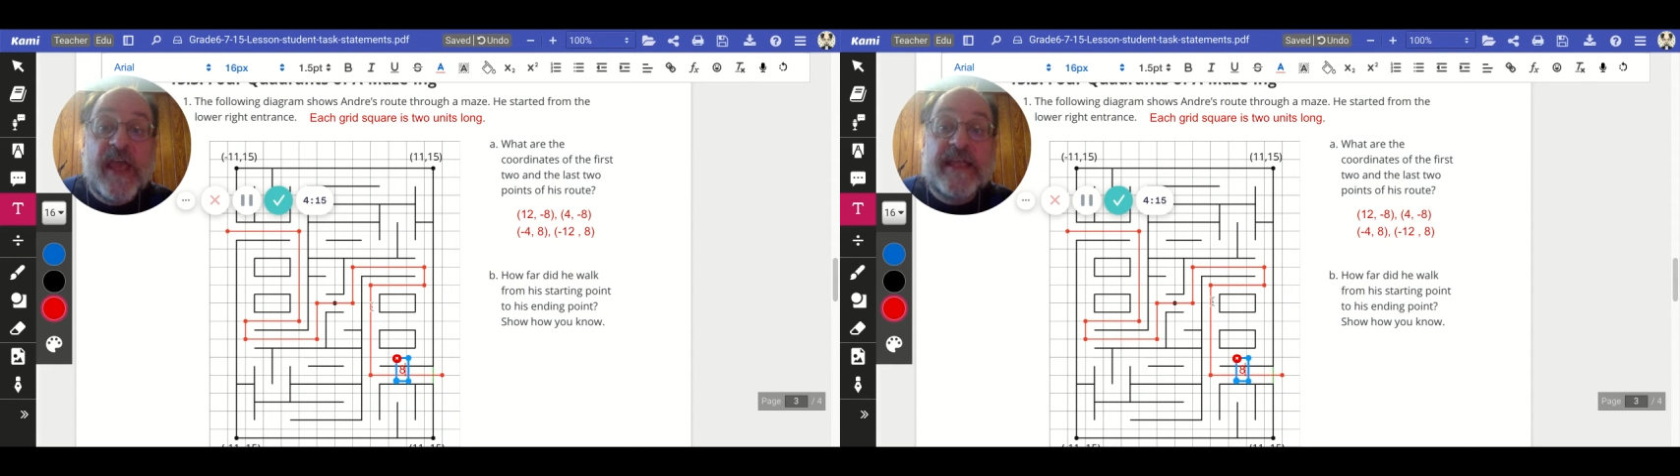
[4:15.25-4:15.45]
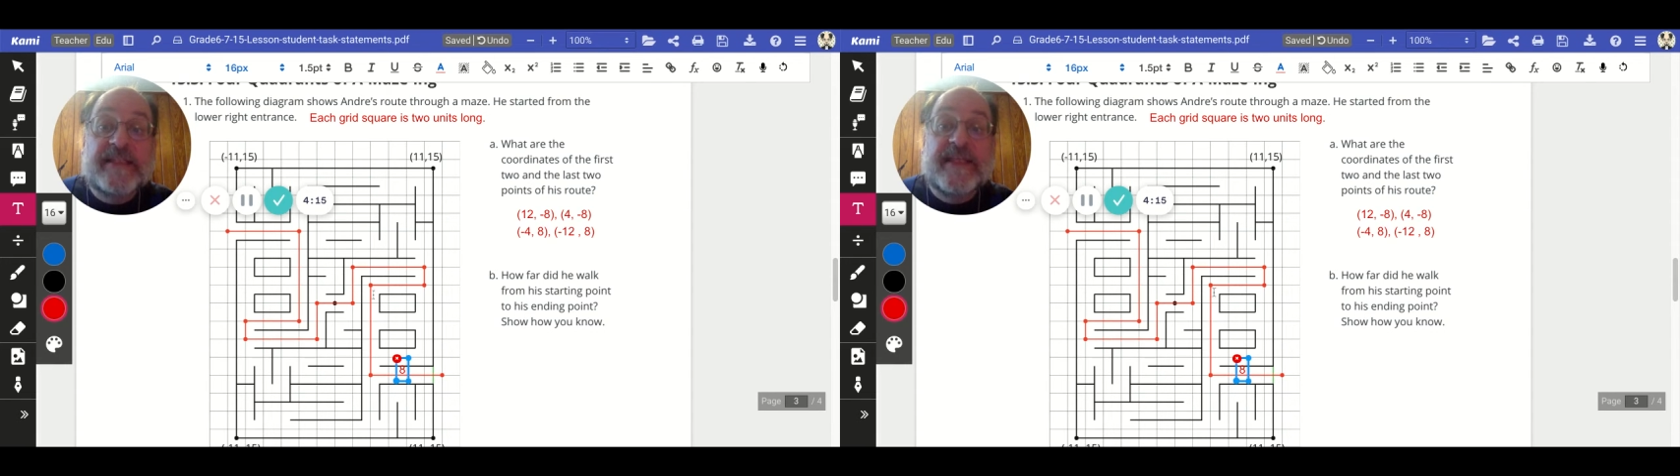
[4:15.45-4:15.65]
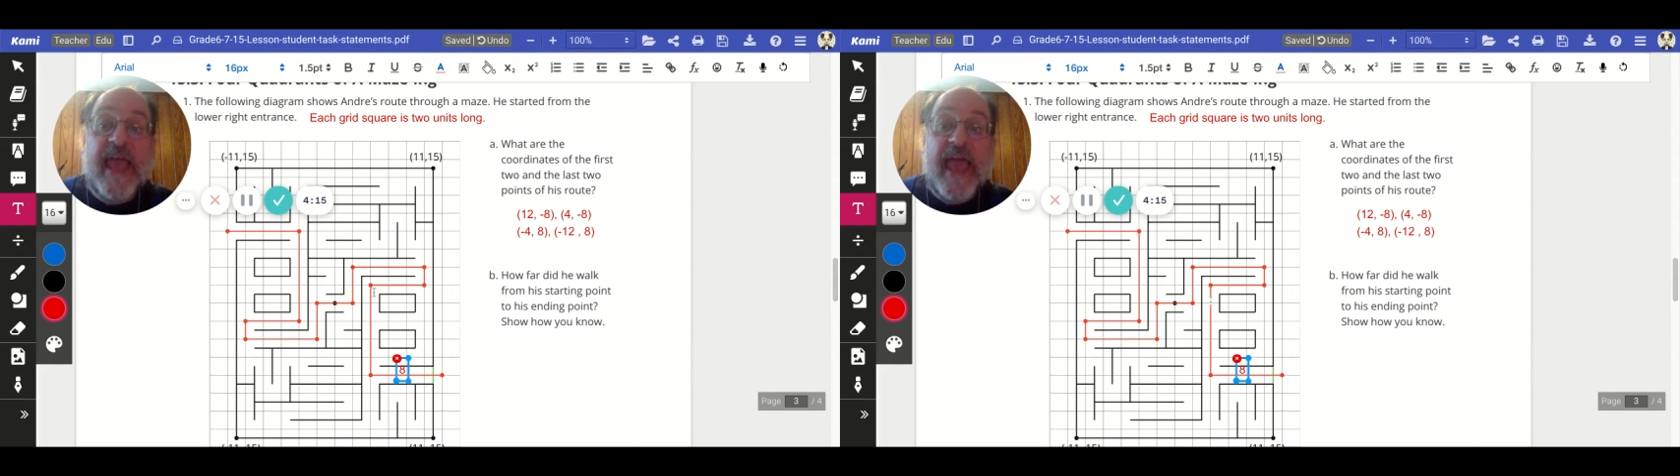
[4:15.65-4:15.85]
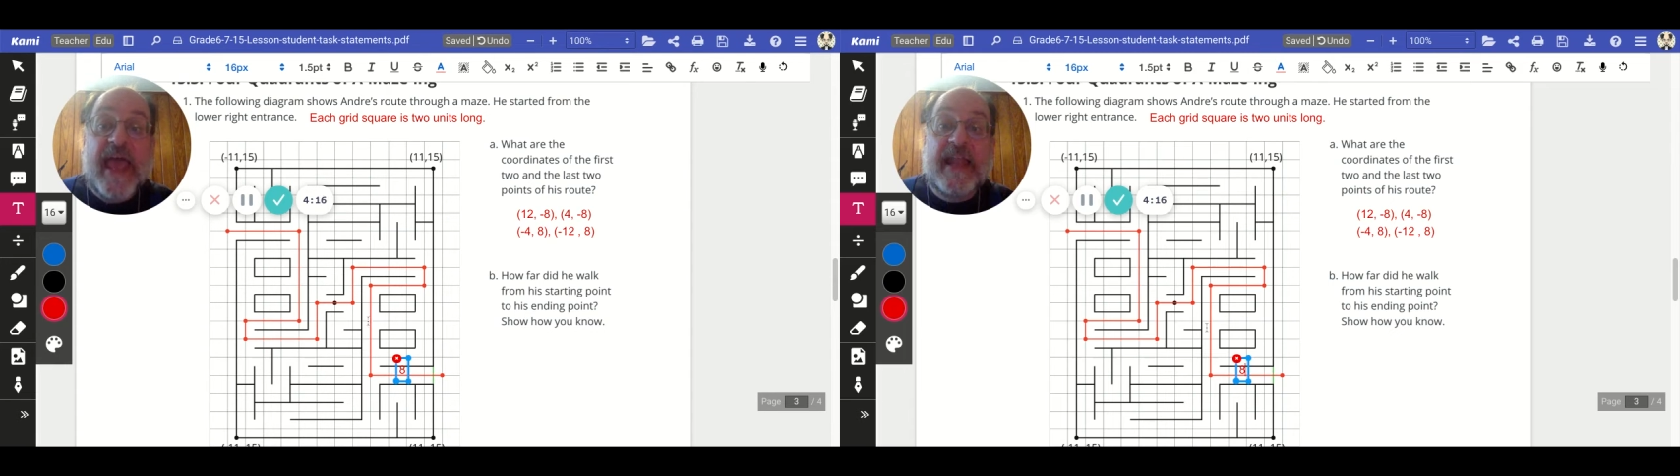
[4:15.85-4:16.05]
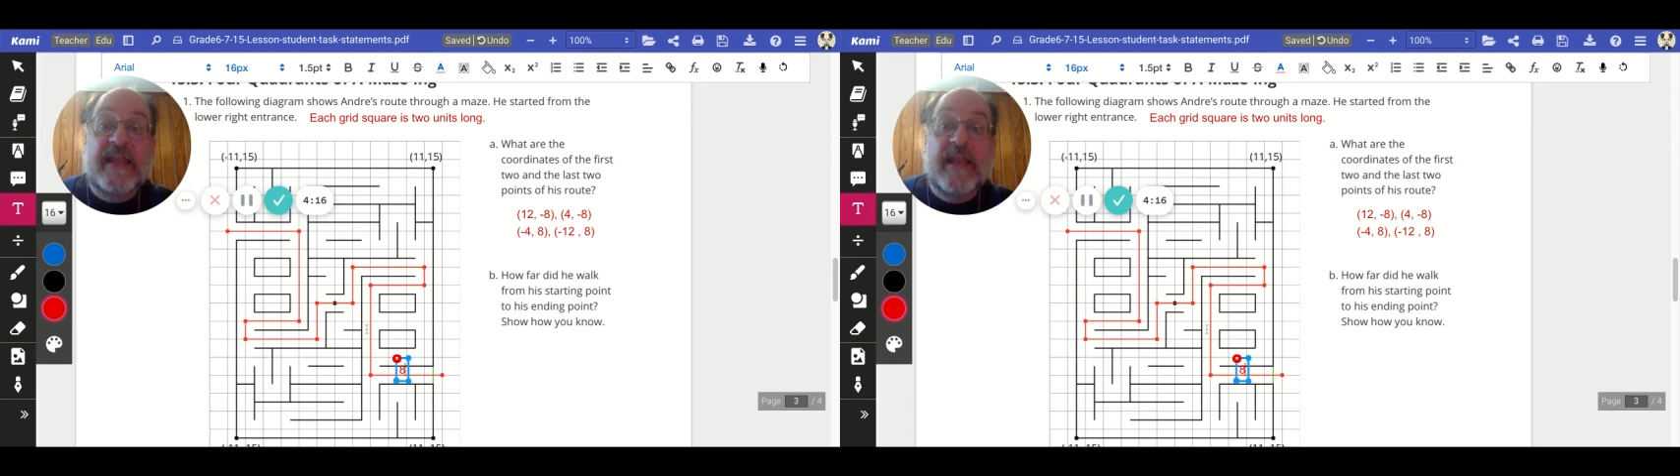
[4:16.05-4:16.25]
8,
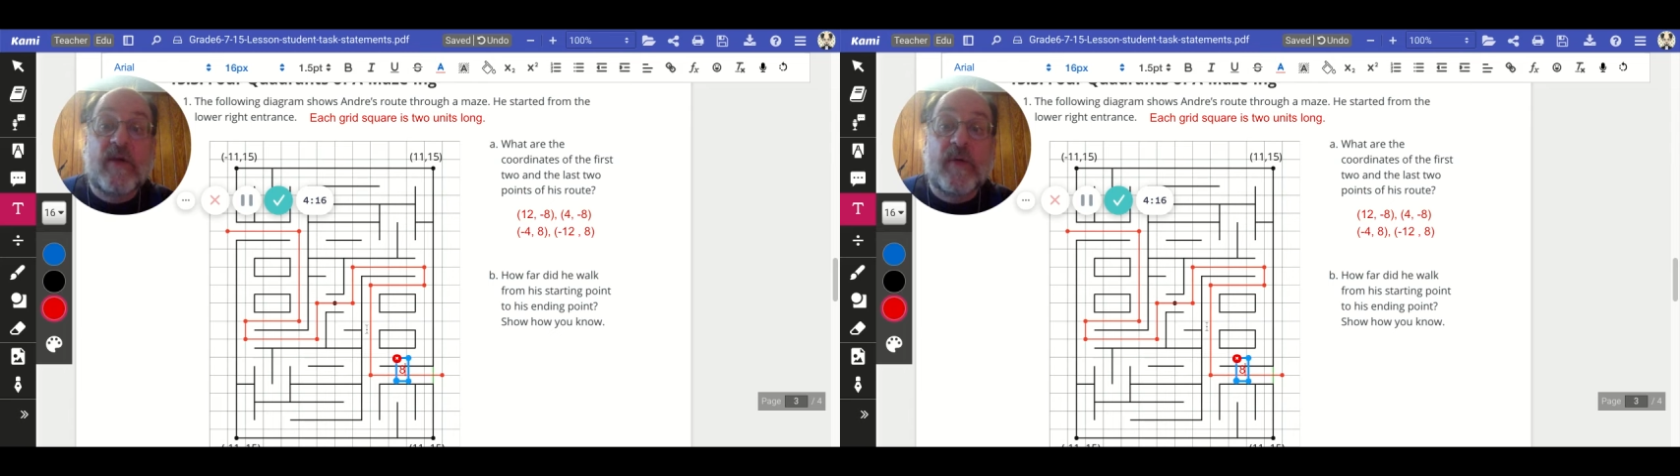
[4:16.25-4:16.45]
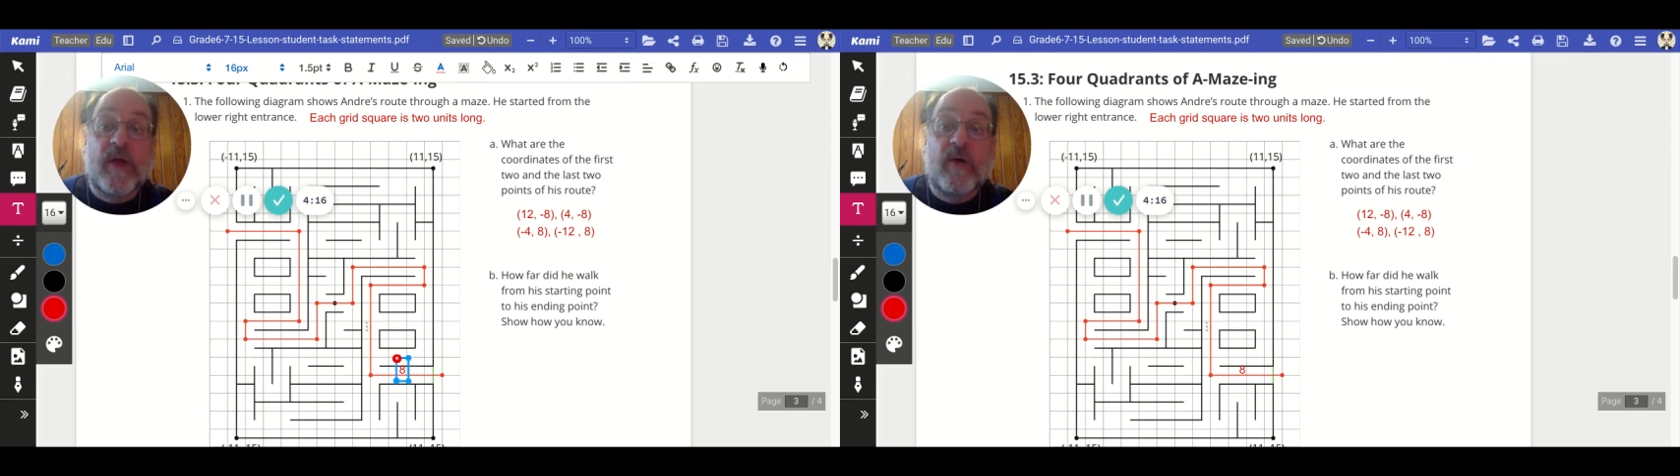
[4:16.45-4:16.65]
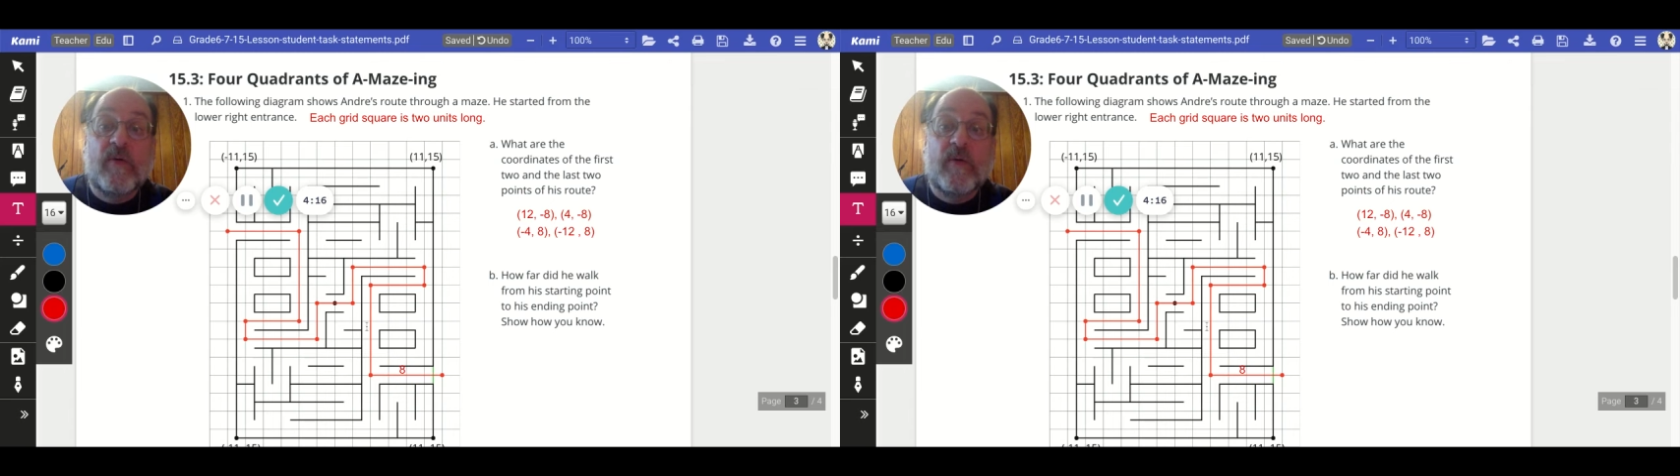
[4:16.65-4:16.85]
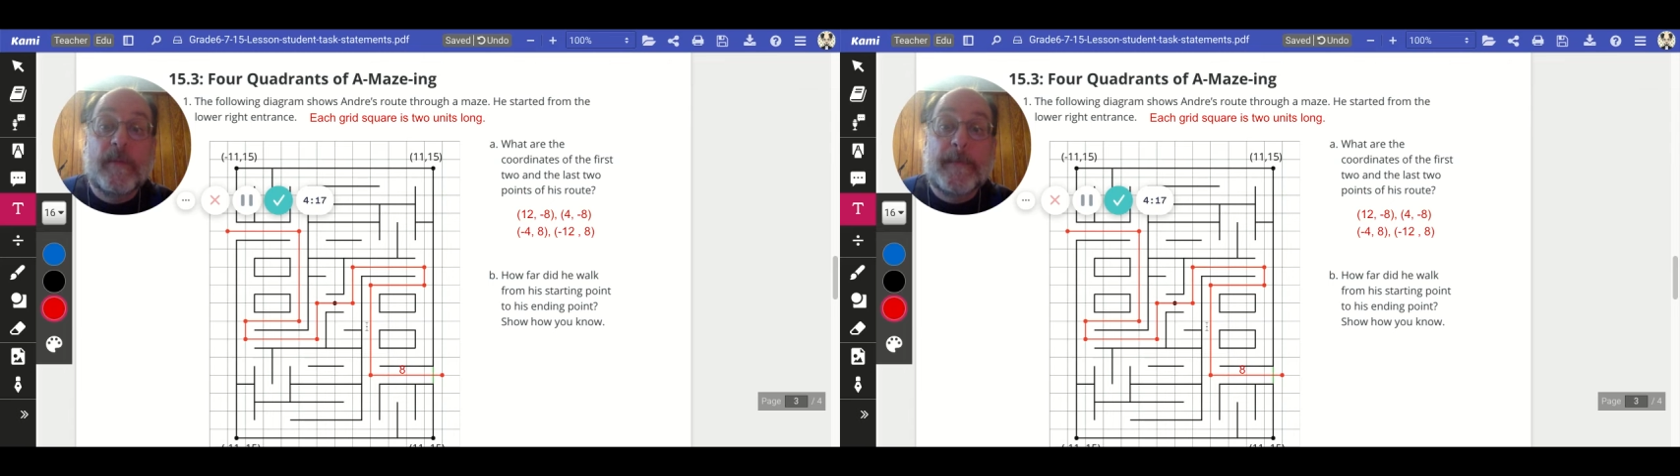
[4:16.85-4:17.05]
10? There we go.